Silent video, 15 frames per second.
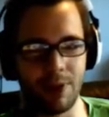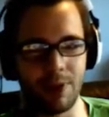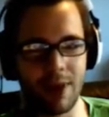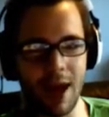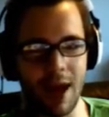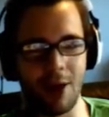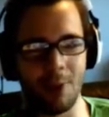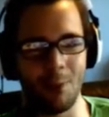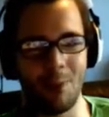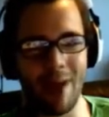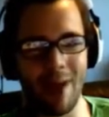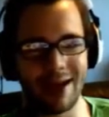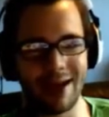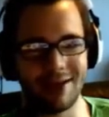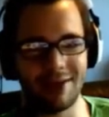now
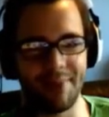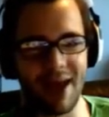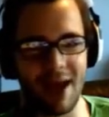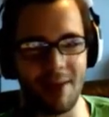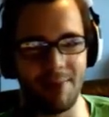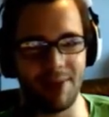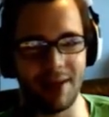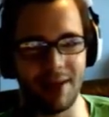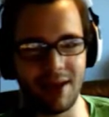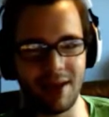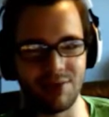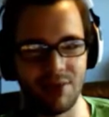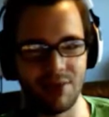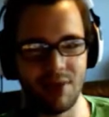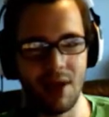back to bed, please.
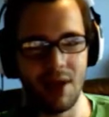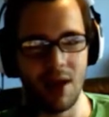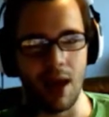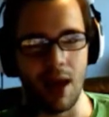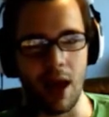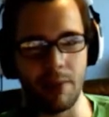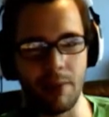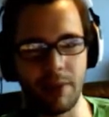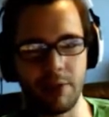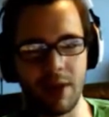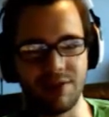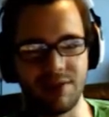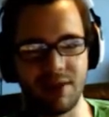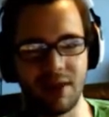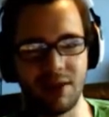I'll be
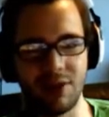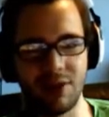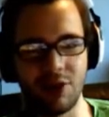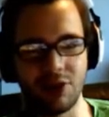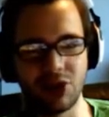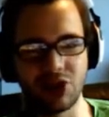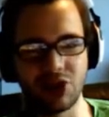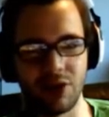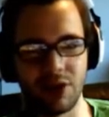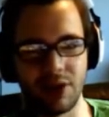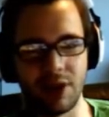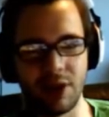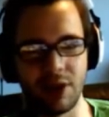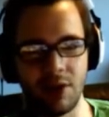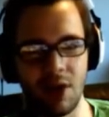resting too
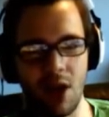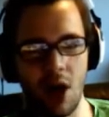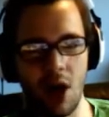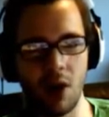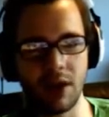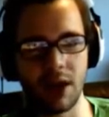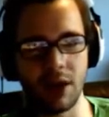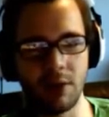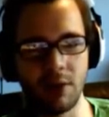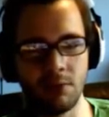shortly. Okay.